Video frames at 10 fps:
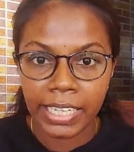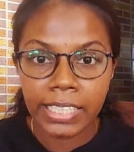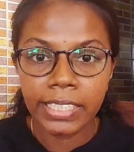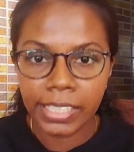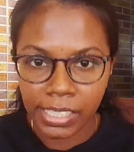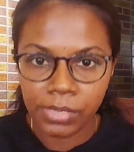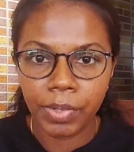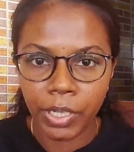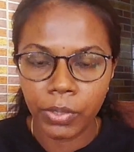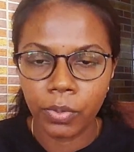In this
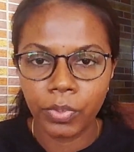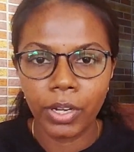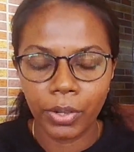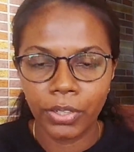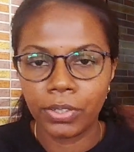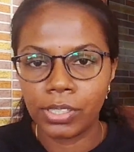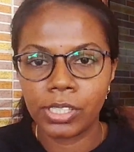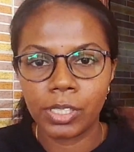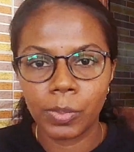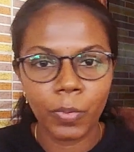video, we are going to
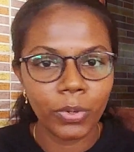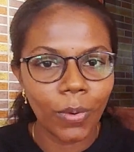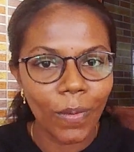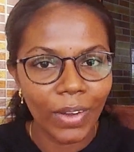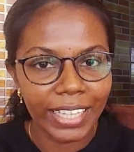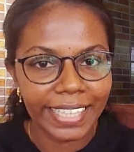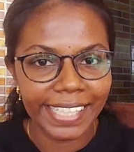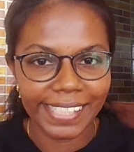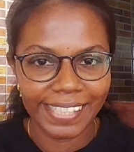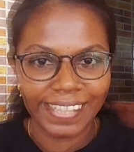discuss about all
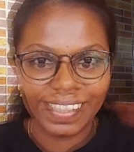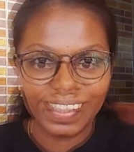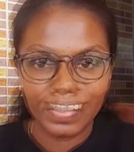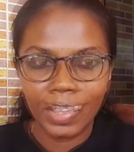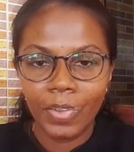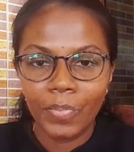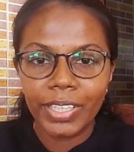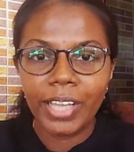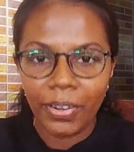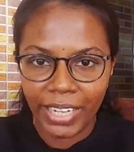these things.
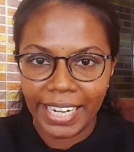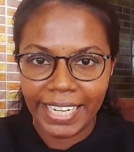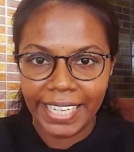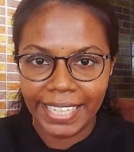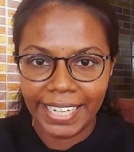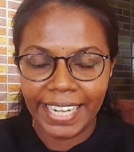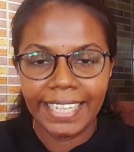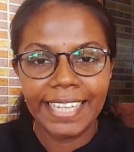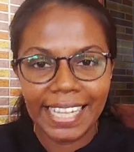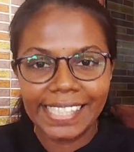Without any delay,
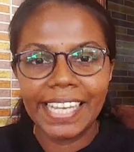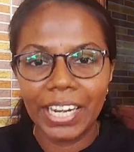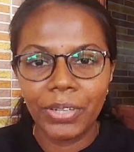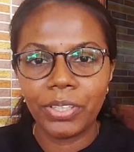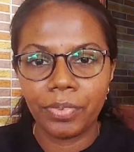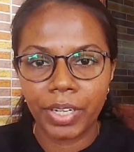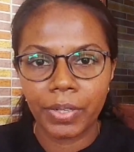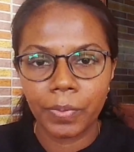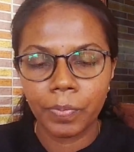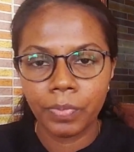let's get into the
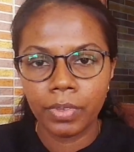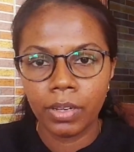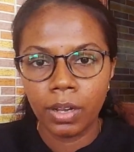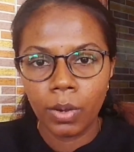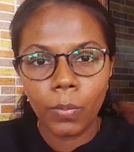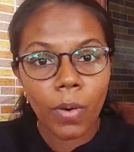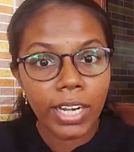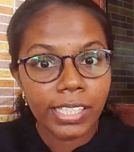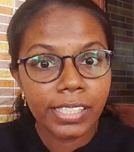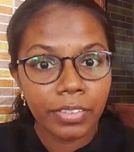video.
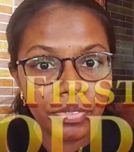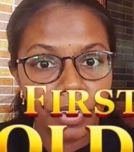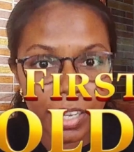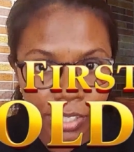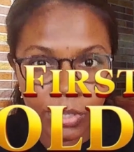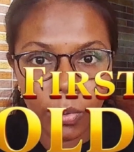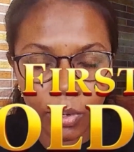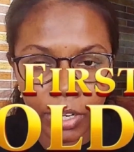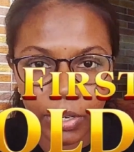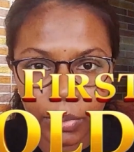What is that first
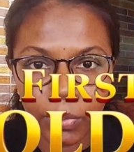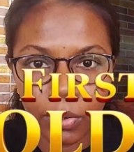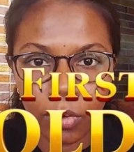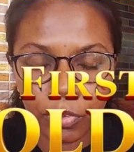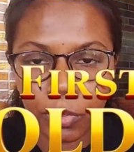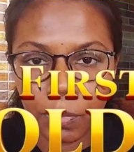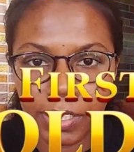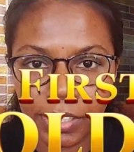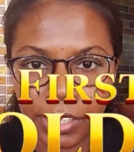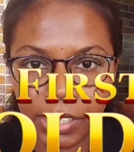golden rule of group
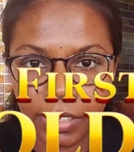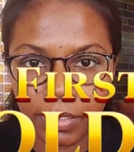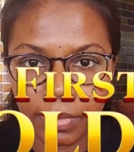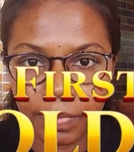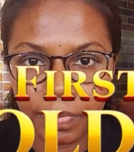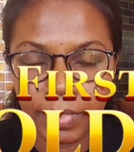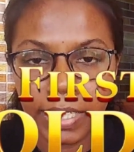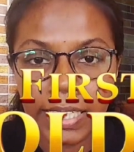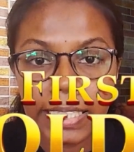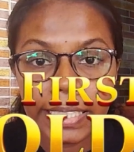discussion?
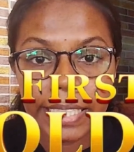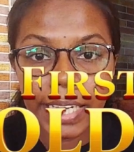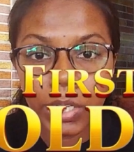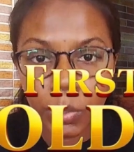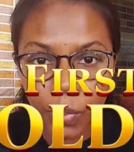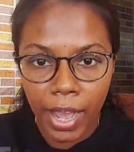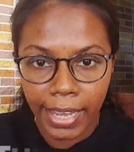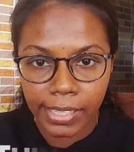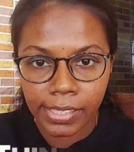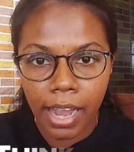Think
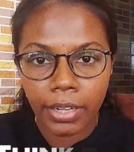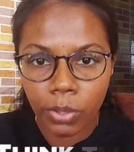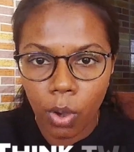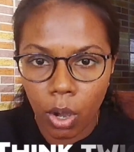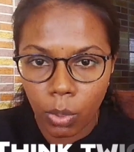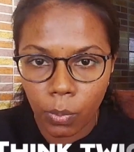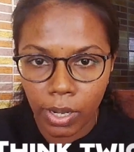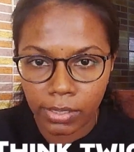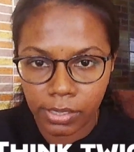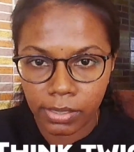twice and talk
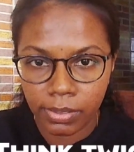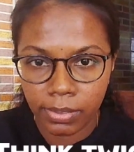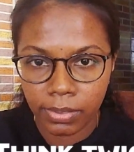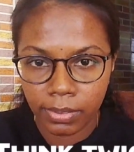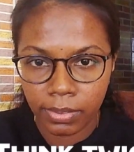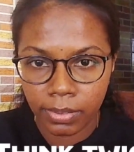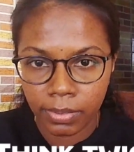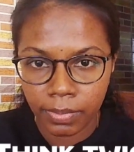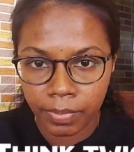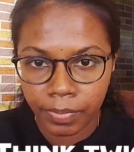once.
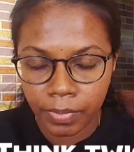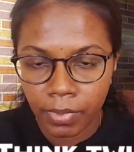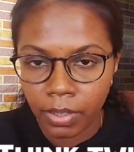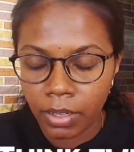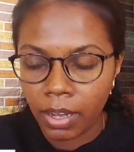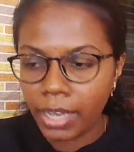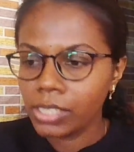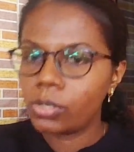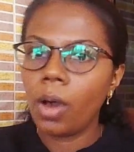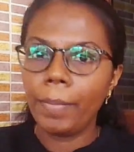
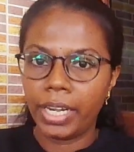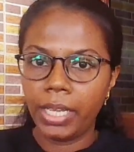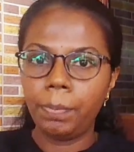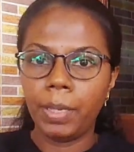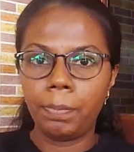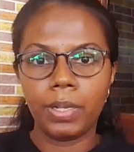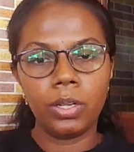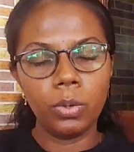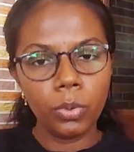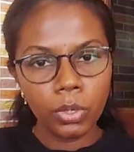I saw many
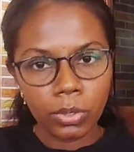people who